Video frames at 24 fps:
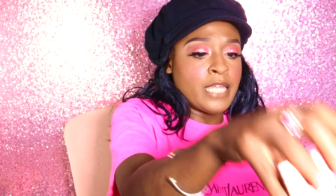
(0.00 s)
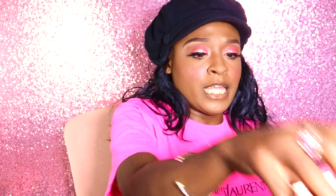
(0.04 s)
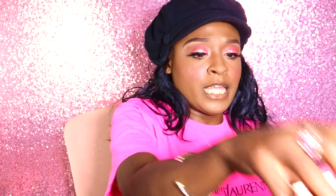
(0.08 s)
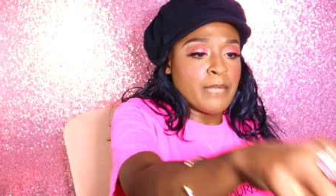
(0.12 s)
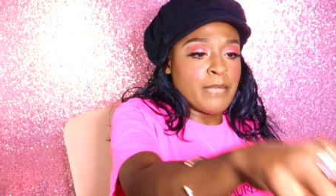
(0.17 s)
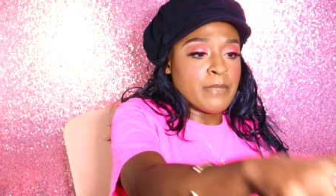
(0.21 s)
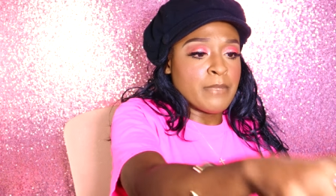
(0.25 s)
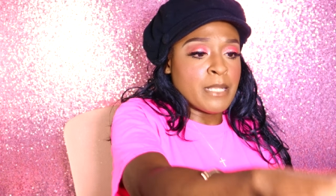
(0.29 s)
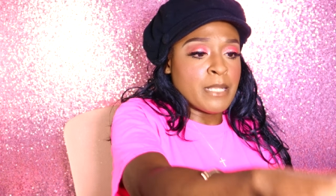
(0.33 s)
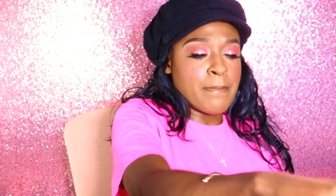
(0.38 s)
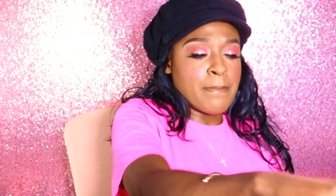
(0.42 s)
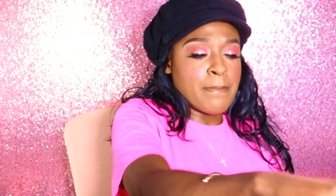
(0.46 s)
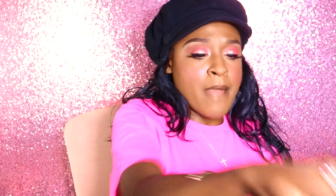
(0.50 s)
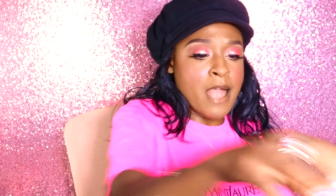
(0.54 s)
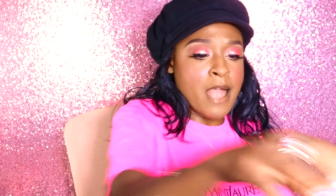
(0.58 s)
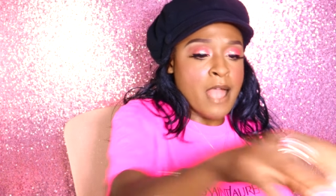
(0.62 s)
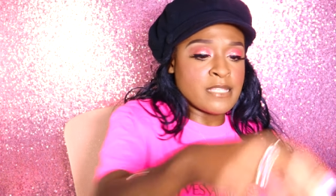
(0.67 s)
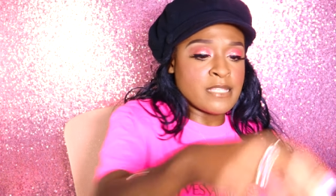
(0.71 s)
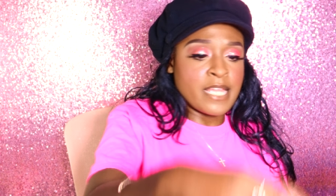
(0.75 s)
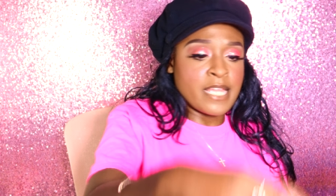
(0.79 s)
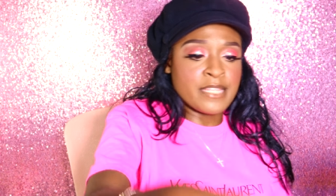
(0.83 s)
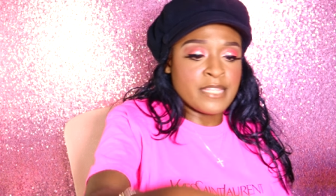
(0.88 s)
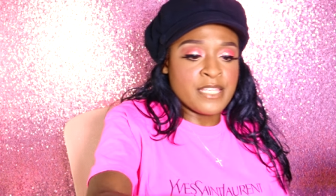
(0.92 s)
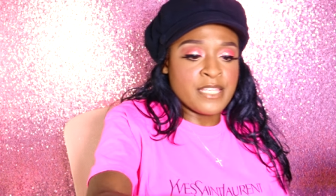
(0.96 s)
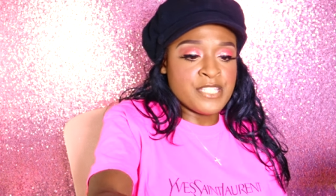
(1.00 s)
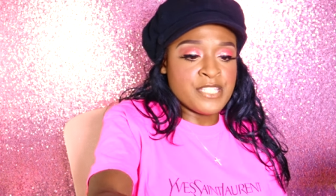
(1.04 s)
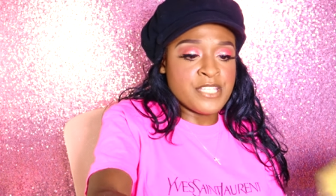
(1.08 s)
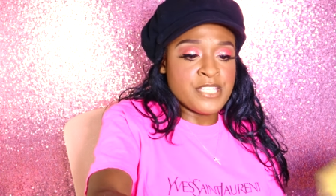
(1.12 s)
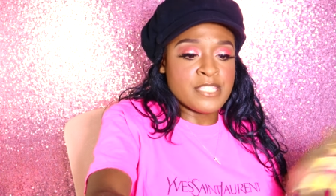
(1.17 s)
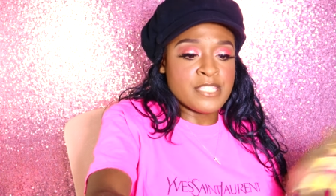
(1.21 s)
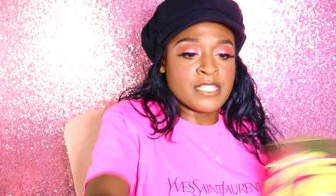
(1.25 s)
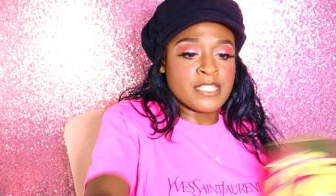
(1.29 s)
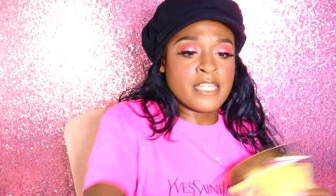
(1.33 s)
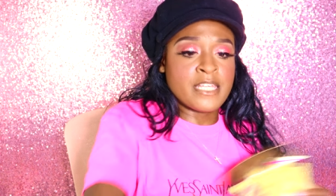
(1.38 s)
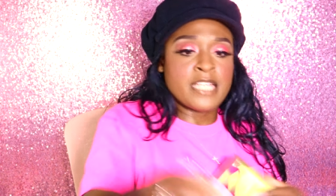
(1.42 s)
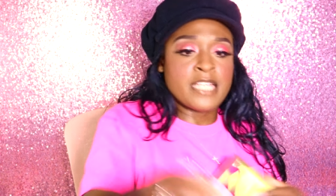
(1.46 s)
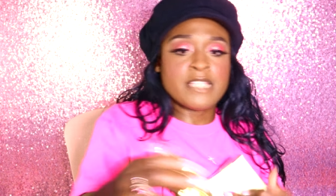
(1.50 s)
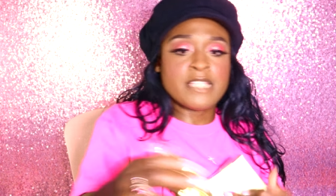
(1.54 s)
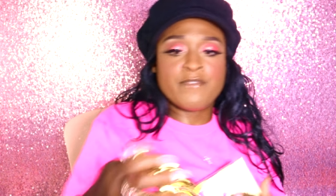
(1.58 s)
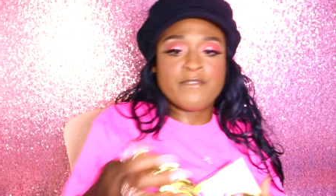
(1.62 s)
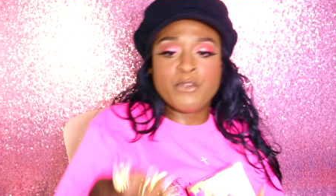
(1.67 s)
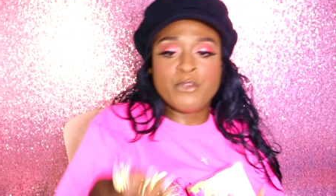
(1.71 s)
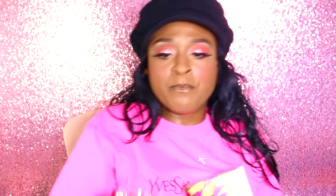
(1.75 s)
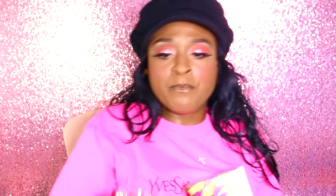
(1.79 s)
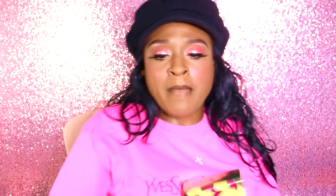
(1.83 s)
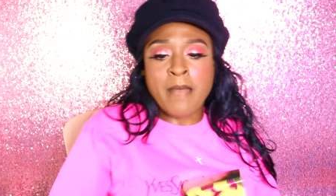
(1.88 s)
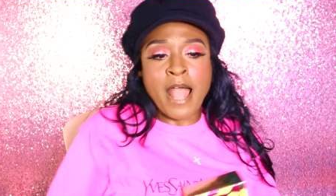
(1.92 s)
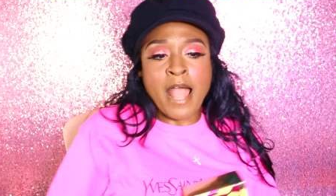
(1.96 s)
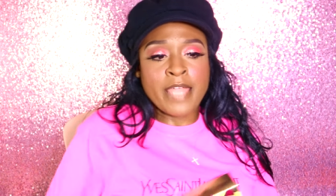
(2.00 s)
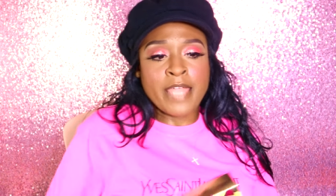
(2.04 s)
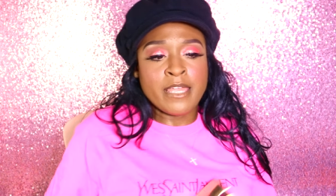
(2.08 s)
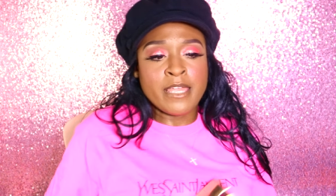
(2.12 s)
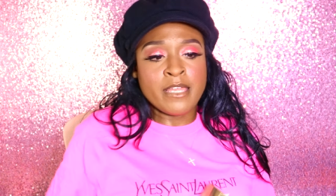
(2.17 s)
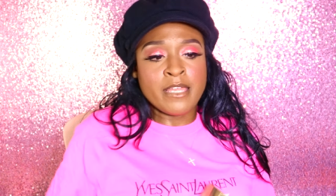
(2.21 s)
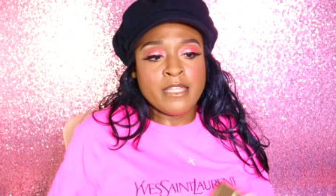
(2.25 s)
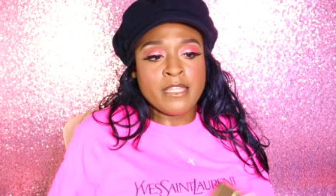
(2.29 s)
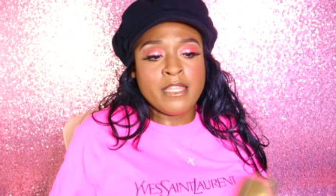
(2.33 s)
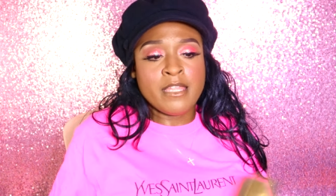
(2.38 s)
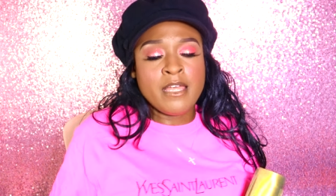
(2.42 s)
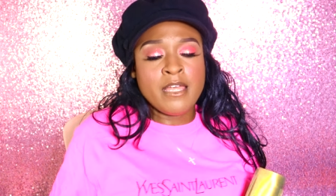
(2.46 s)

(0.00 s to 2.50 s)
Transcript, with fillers: came in a box like this, just in case if you buy it.